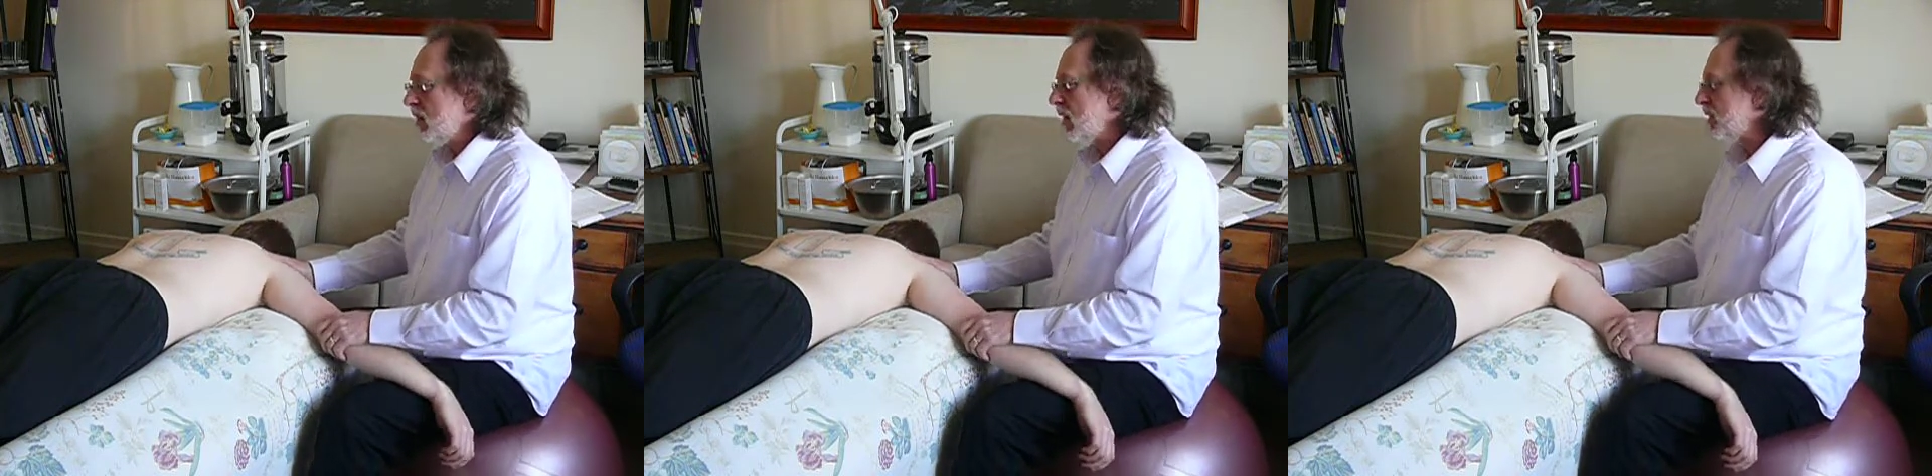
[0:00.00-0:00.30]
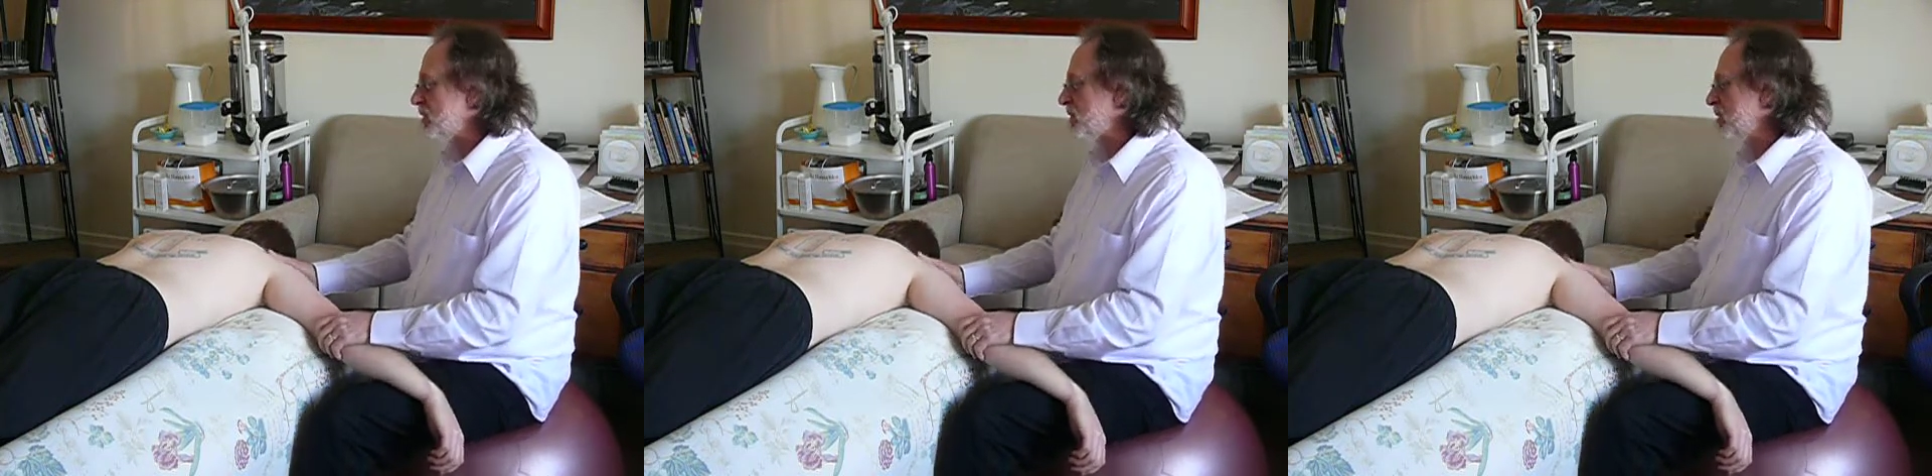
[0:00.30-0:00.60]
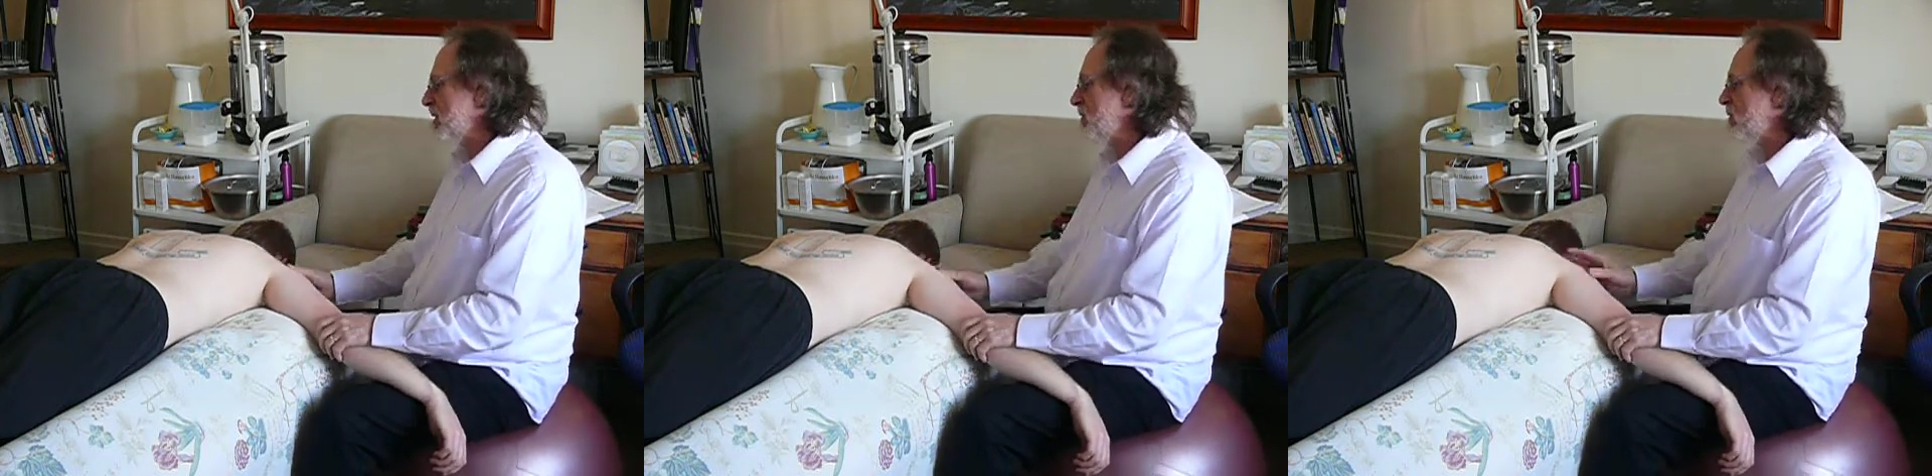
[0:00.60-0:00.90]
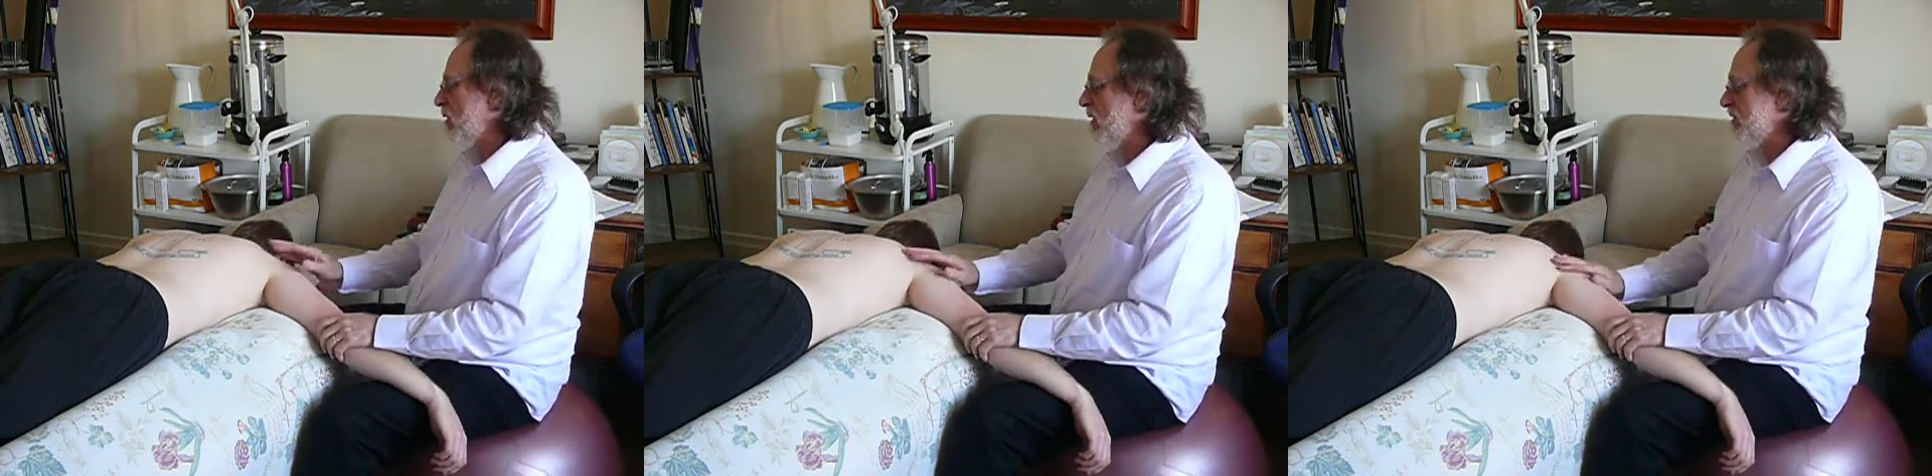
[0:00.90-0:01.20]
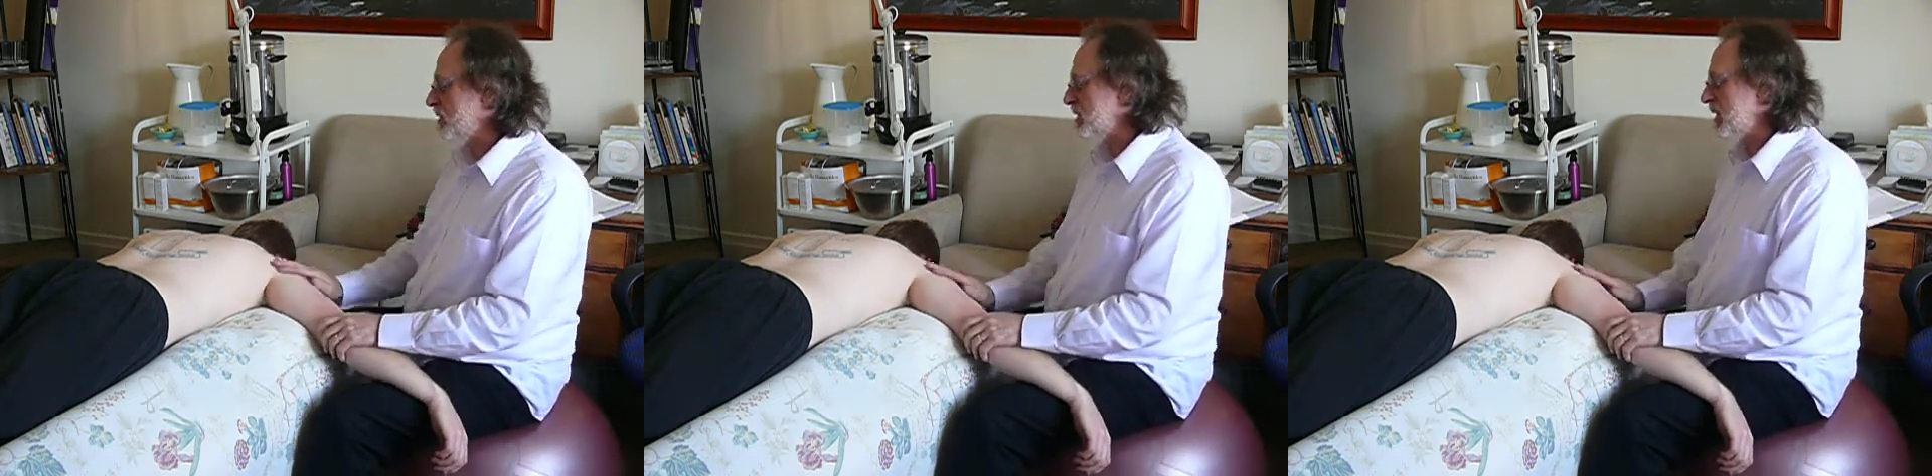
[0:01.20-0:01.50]
Now, this will be more
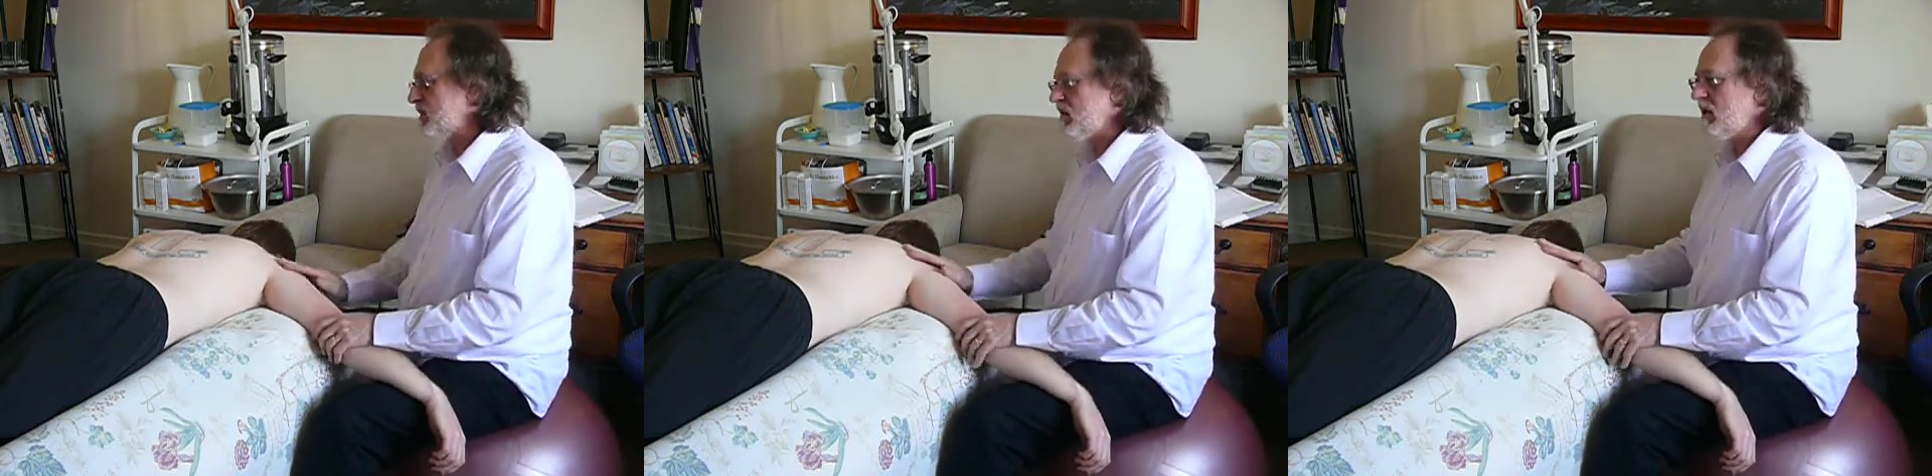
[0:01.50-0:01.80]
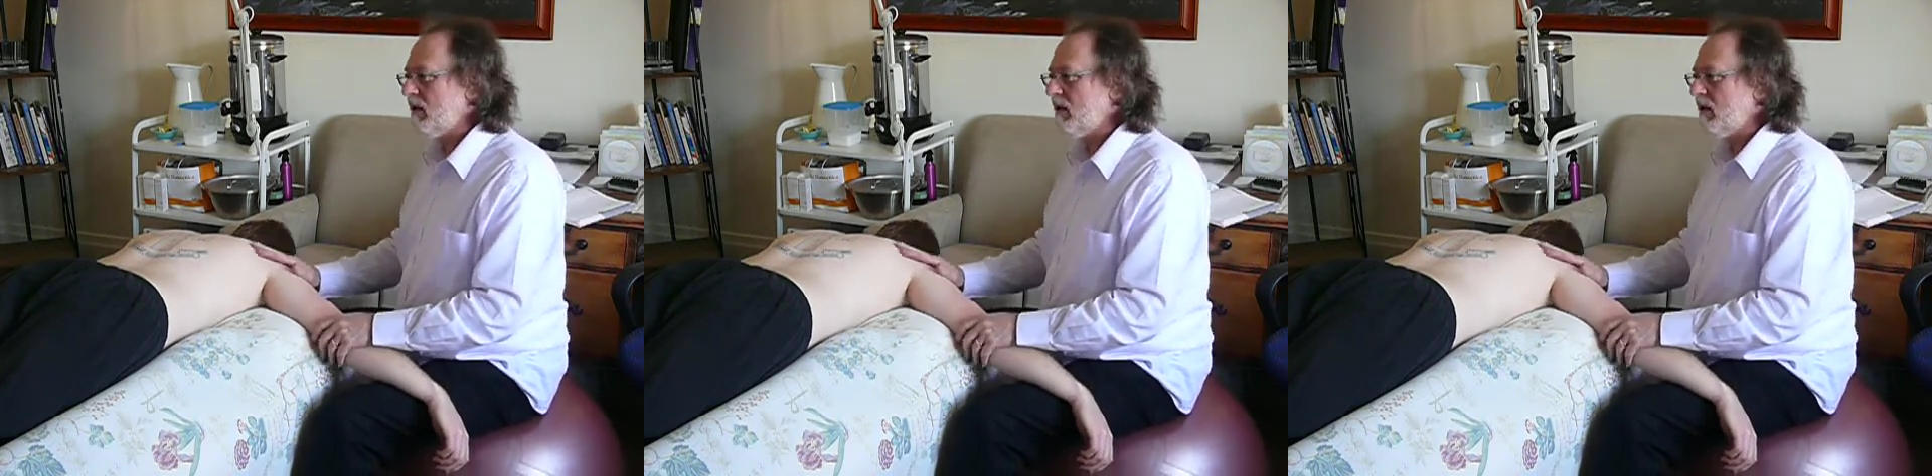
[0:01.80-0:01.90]
of a sense